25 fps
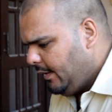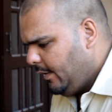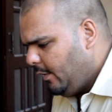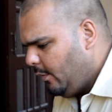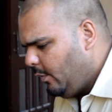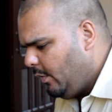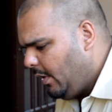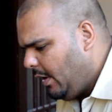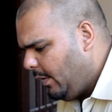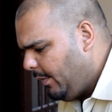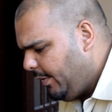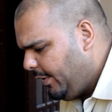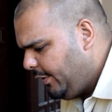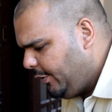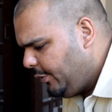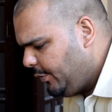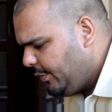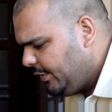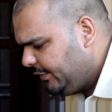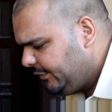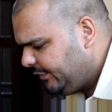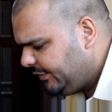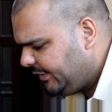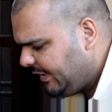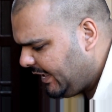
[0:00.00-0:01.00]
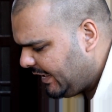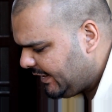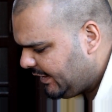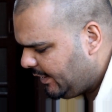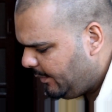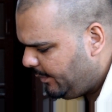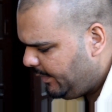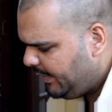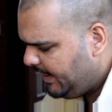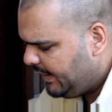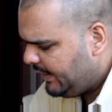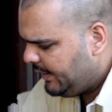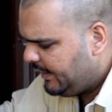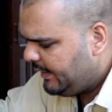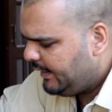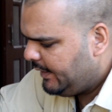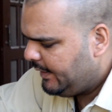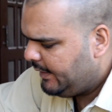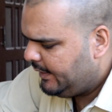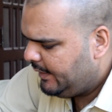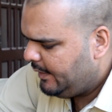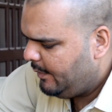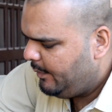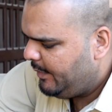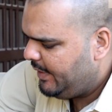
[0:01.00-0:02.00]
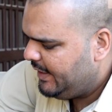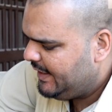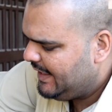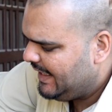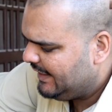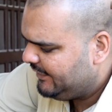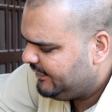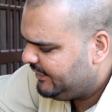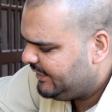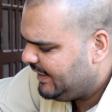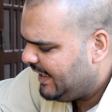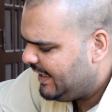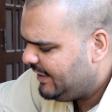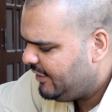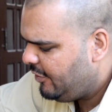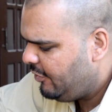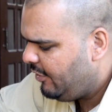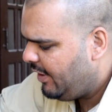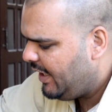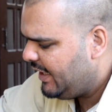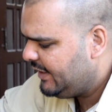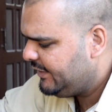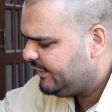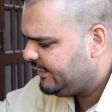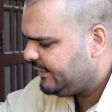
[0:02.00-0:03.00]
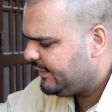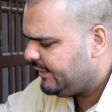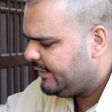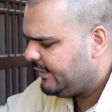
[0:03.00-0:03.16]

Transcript: What I want to do is check the meat. The meat has tenderized.